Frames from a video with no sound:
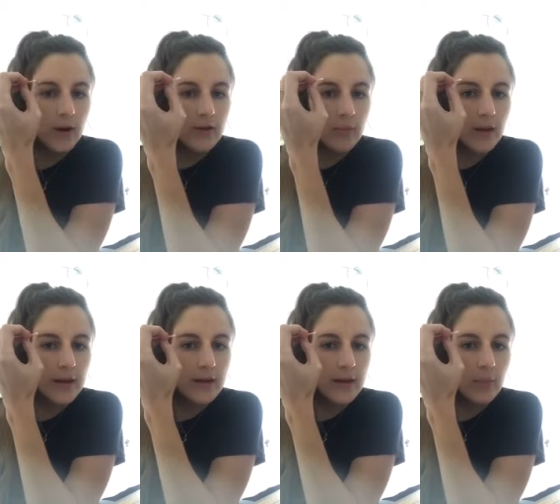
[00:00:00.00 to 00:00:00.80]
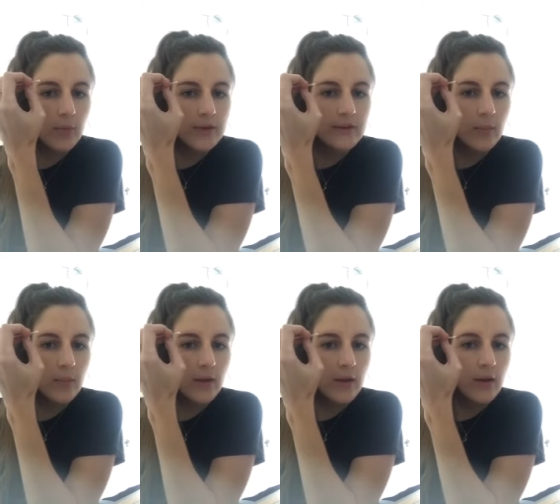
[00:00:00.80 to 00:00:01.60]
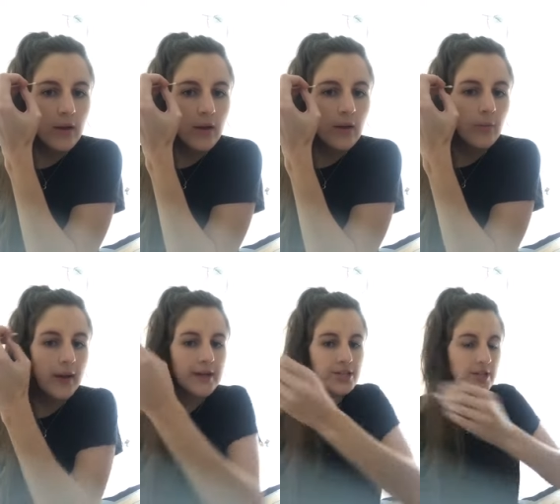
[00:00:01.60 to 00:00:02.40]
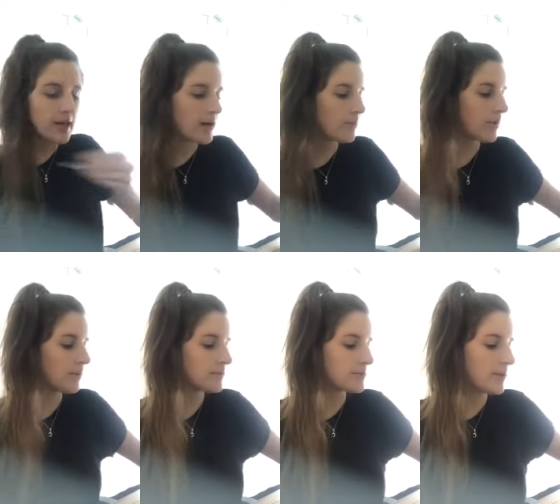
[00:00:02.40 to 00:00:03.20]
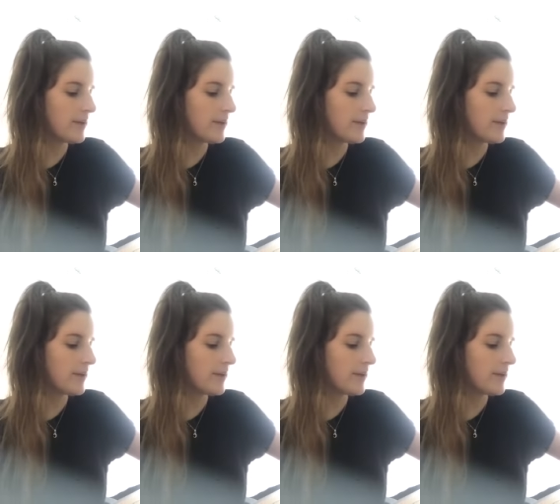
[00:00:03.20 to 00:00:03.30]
and you might end up with some patchy eyebrows.